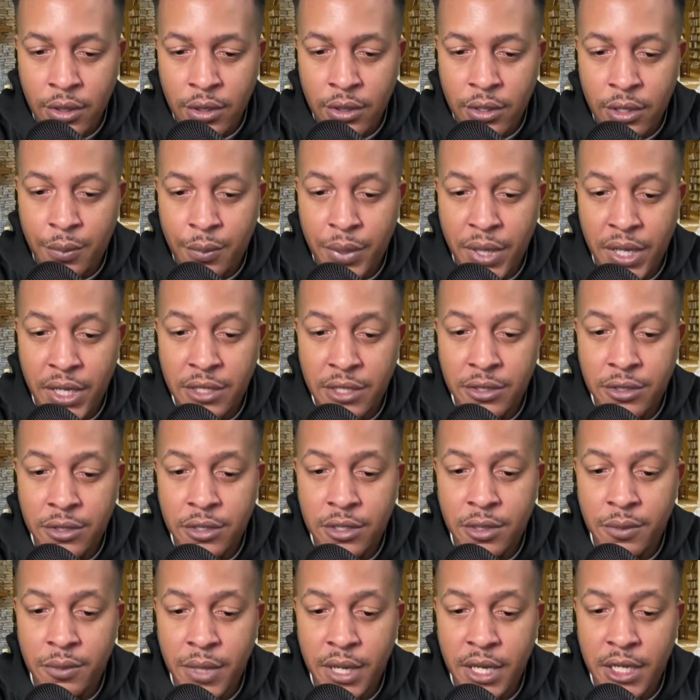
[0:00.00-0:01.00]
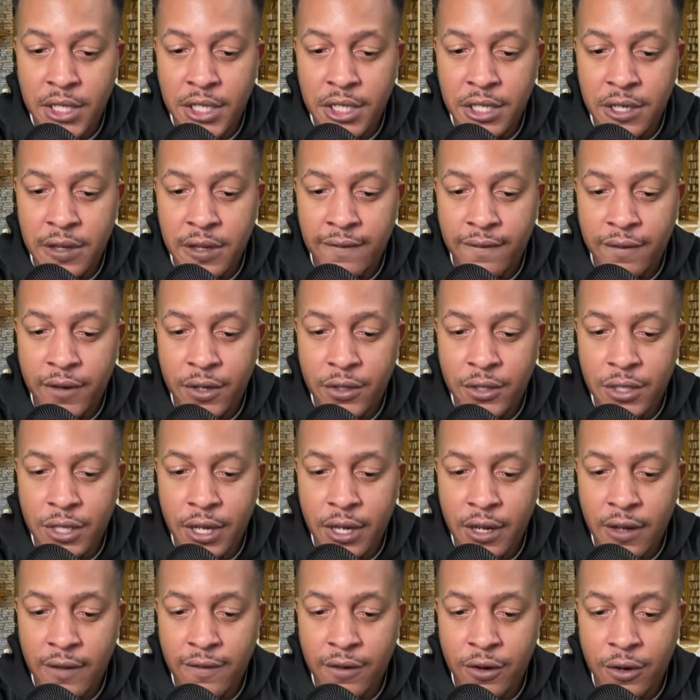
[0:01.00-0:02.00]
The Pacers and Magic first
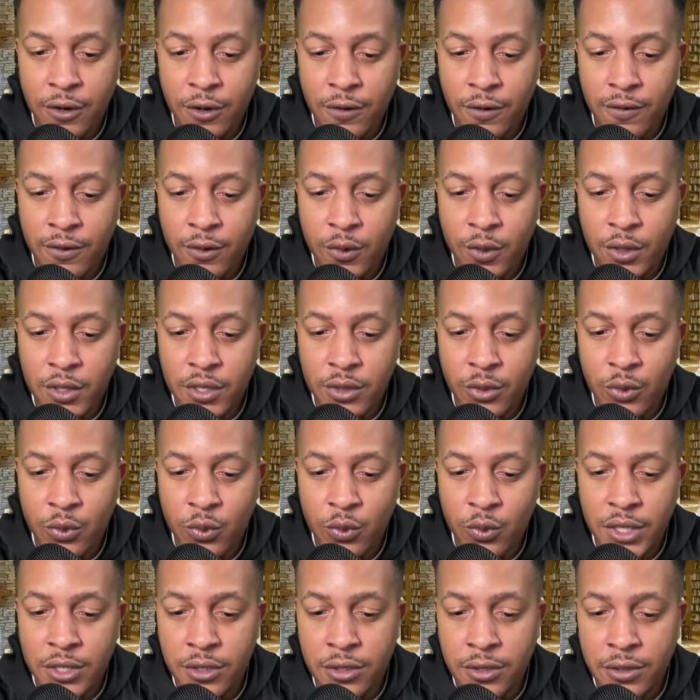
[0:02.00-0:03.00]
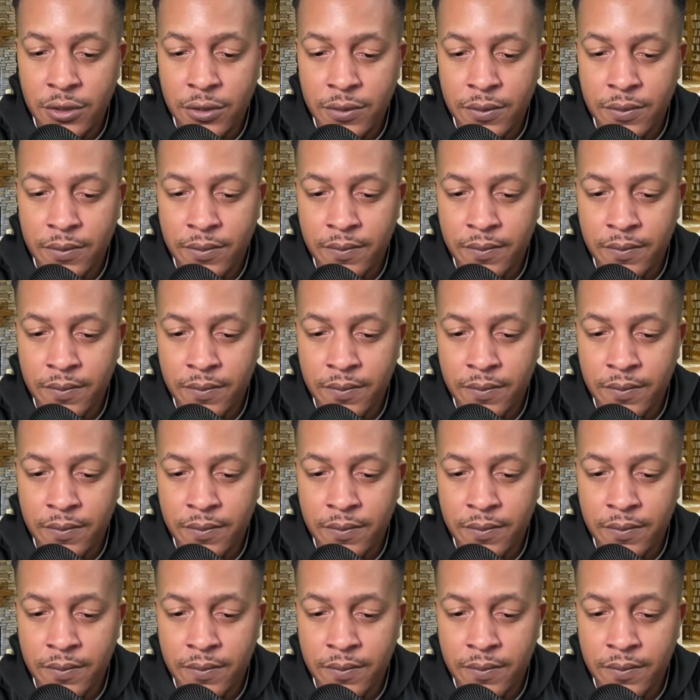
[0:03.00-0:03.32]
half over was a winner.